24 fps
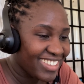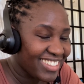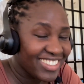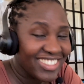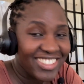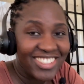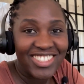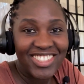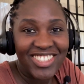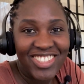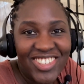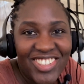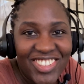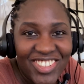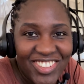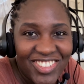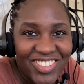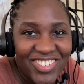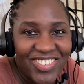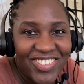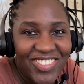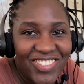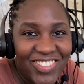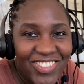
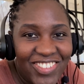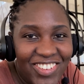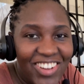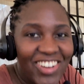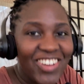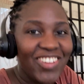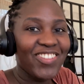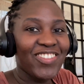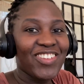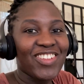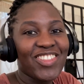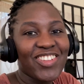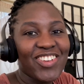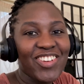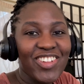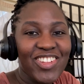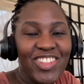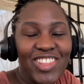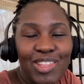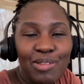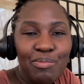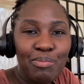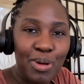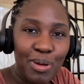So, with
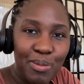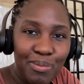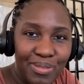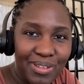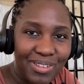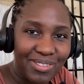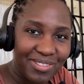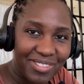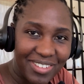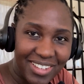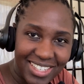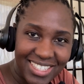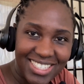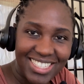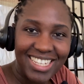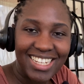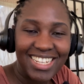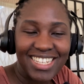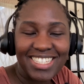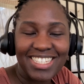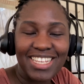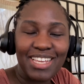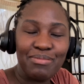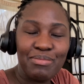all the pomp and fuss
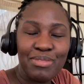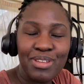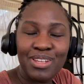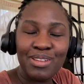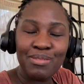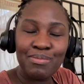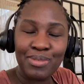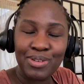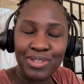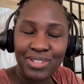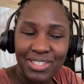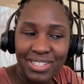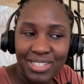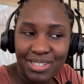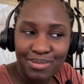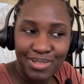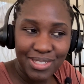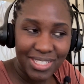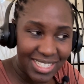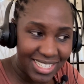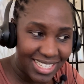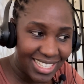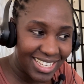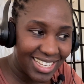and excitement about
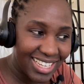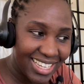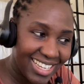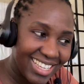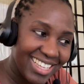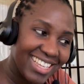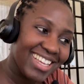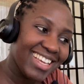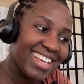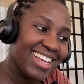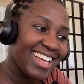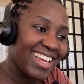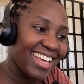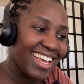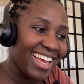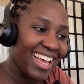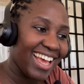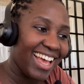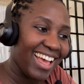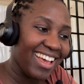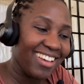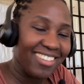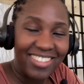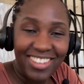DeepSeek,
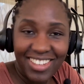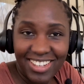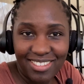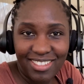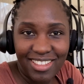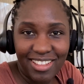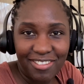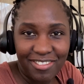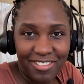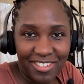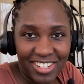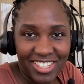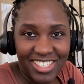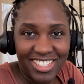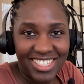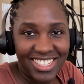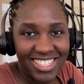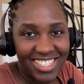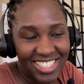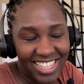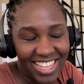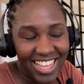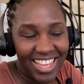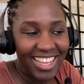I've hit the
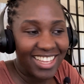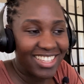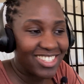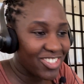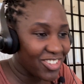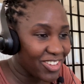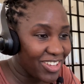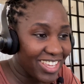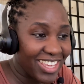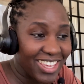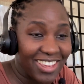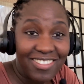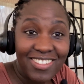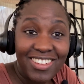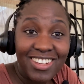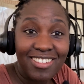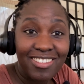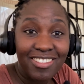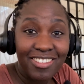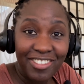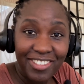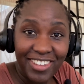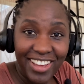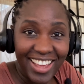first snag. So I gave it
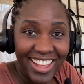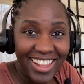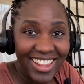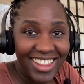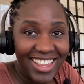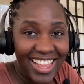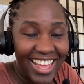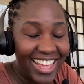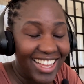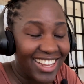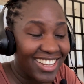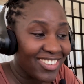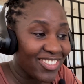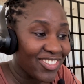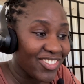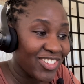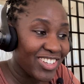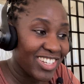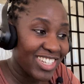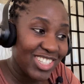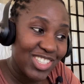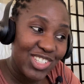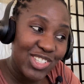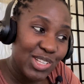a file, and
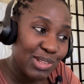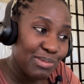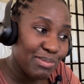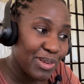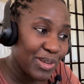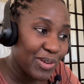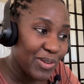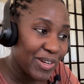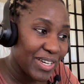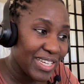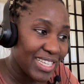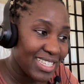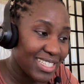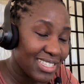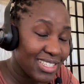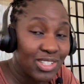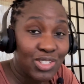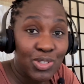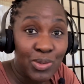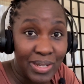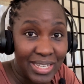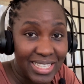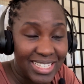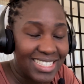what it told me was
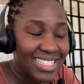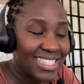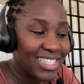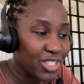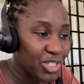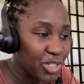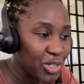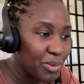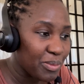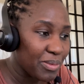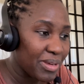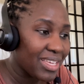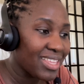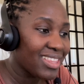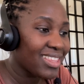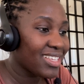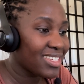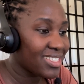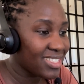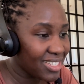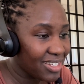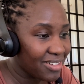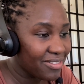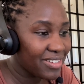twice. It told me
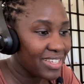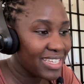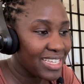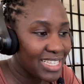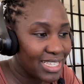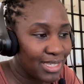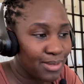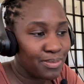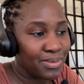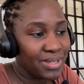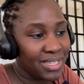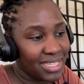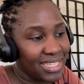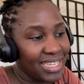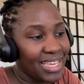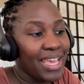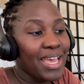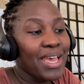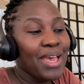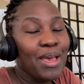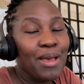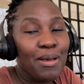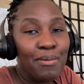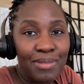the server is busy.
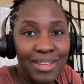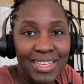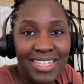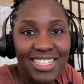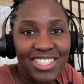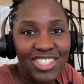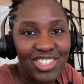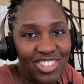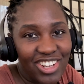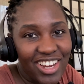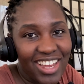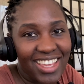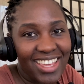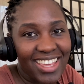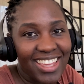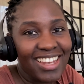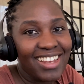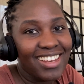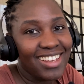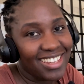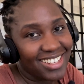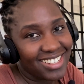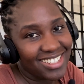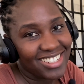Please try
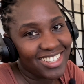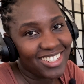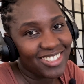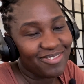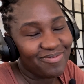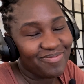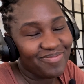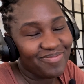again later.